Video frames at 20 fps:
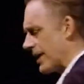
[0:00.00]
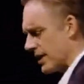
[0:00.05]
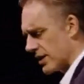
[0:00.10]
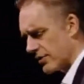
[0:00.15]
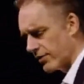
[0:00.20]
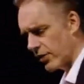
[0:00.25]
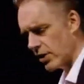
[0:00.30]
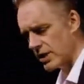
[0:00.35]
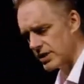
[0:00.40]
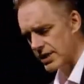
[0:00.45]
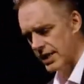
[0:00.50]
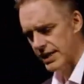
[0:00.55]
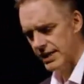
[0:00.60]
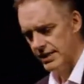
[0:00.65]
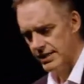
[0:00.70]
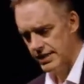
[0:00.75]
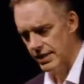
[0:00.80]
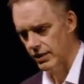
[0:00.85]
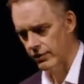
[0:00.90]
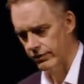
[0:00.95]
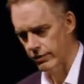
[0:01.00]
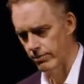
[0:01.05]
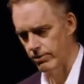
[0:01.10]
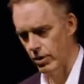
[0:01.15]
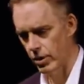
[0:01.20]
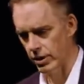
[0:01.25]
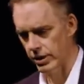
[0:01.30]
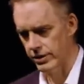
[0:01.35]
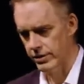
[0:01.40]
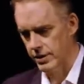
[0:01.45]
as far as I can tell, from
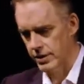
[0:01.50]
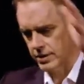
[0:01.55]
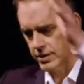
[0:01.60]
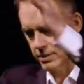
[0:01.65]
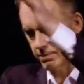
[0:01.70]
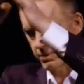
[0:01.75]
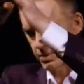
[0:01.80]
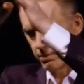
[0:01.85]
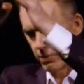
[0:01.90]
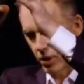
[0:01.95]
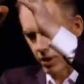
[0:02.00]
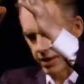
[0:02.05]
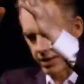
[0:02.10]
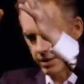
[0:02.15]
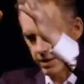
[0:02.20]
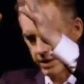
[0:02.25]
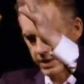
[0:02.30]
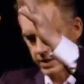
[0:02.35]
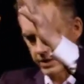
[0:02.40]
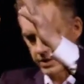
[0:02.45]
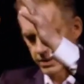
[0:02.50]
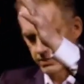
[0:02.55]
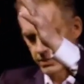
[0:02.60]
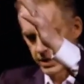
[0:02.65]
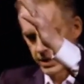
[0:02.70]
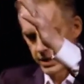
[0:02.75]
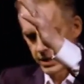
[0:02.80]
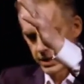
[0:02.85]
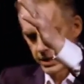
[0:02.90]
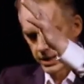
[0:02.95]
polytheism to monotheism.
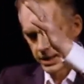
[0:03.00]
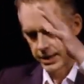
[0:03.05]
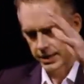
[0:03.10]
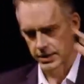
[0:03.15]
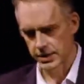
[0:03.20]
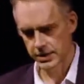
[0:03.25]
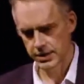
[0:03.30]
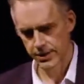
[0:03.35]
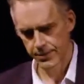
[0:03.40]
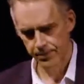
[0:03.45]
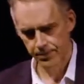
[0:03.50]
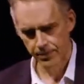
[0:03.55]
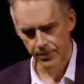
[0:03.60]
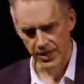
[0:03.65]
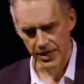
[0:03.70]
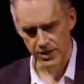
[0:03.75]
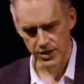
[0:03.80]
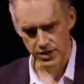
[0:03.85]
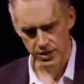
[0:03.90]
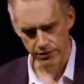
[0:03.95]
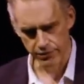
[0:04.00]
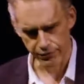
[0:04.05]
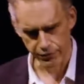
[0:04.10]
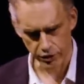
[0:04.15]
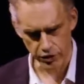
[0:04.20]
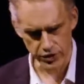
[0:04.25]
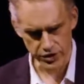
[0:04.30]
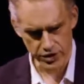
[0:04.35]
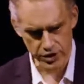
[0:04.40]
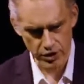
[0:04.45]
It's
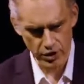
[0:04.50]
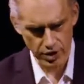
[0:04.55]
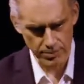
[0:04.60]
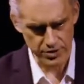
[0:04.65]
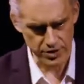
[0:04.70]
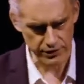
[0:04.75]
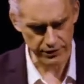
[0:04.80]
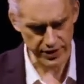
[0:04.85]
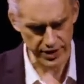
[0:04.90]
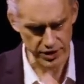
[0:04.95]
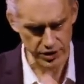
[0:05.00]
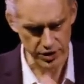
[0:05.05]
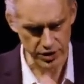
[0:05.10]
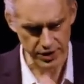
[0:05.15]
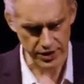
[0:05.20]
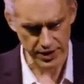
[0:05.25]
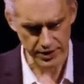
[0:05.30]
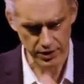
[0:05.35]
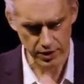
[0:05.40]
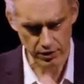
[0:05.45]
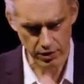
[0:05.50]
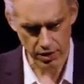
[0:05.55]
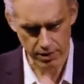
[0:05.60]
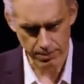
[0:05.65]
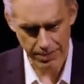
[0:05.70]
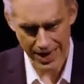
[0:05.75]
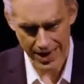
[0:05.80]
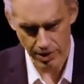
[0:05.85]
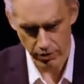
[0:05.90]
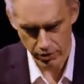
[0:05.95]
the observation that there are
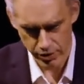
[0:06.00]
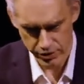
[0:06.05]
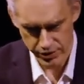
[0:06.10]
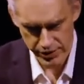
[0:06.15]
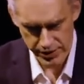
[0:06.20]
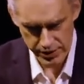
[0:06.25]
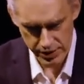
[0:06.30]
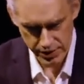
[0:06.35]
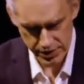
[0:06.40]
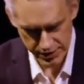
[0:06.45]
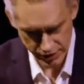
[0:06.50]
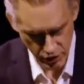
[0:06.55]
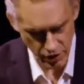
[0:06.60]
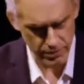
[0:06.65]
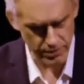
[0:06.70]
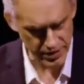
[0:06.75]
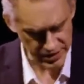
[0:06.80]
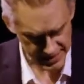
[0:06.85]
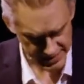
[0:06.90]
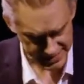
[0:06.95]
powers that determine the